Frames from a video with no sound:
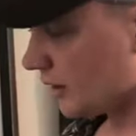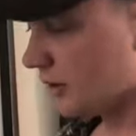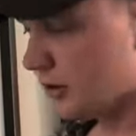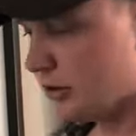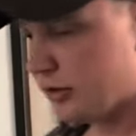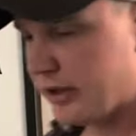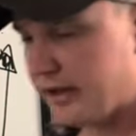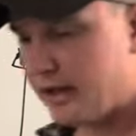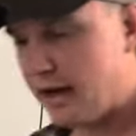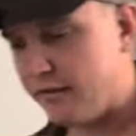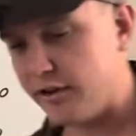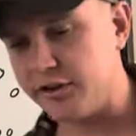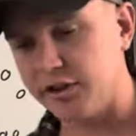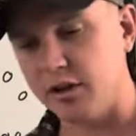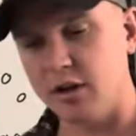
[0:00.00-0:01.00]
you need to have
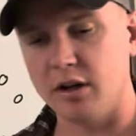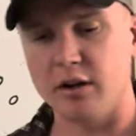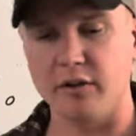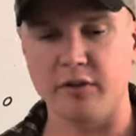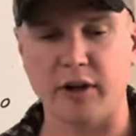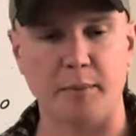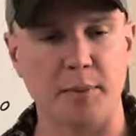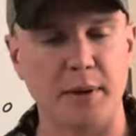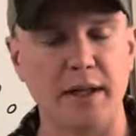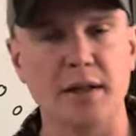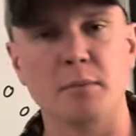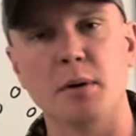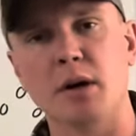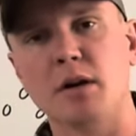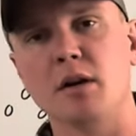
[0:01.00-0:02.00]
a ton of like peanut
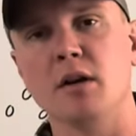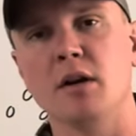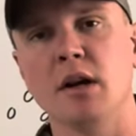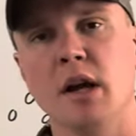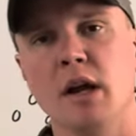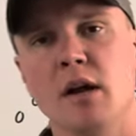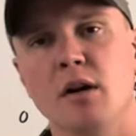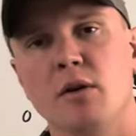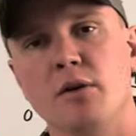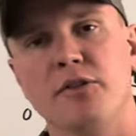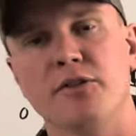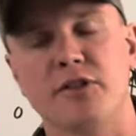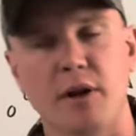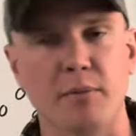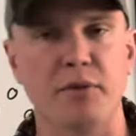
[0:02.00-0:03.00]
butter or
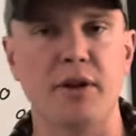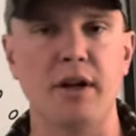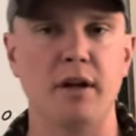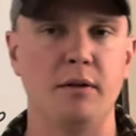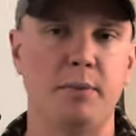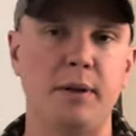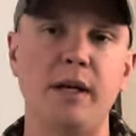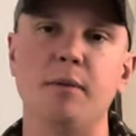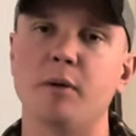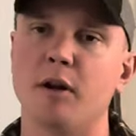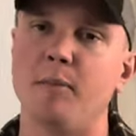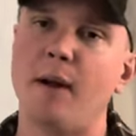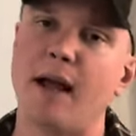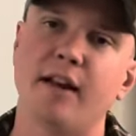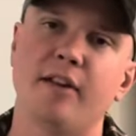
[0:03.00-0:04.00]
something, peanut butter
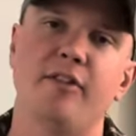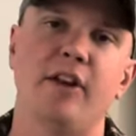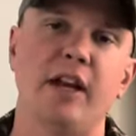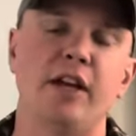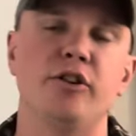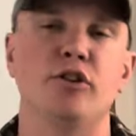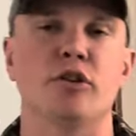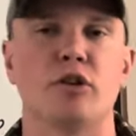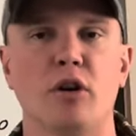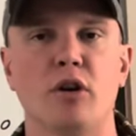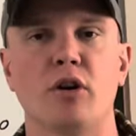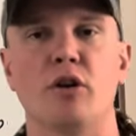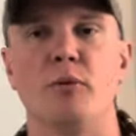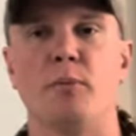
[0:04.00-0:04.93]
packets in your cargo